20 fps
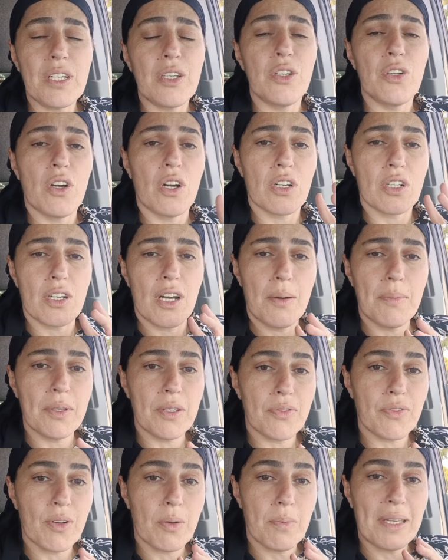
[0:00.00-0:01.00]
you are coming
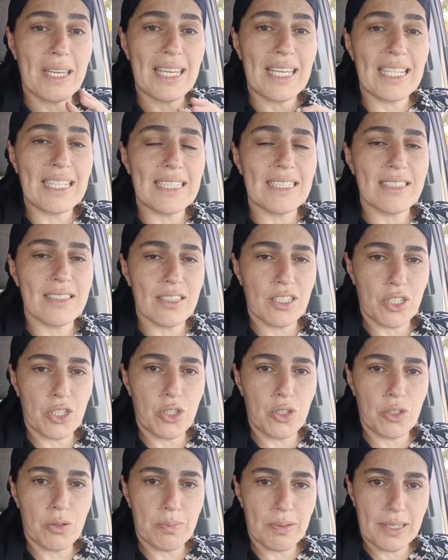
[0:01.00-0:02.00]
from an
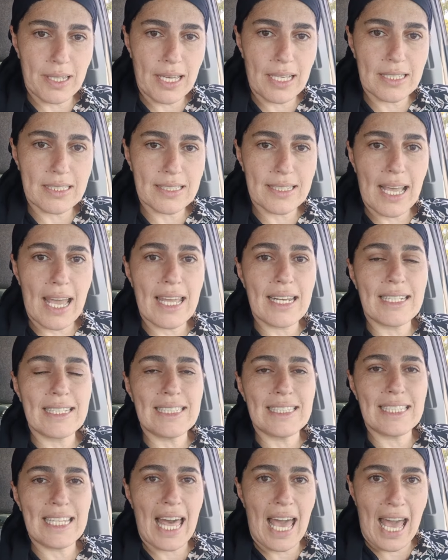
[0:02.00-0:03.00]
insecure place and a
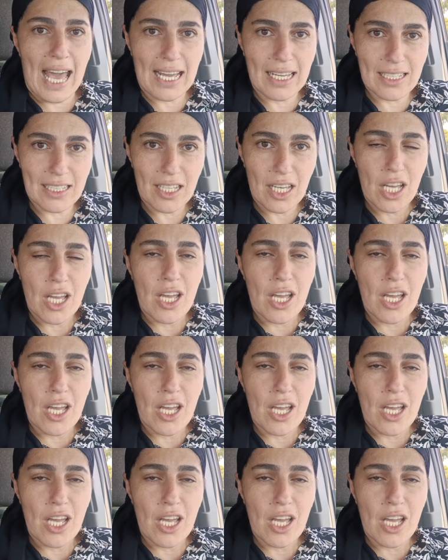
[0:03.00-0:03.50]
lack,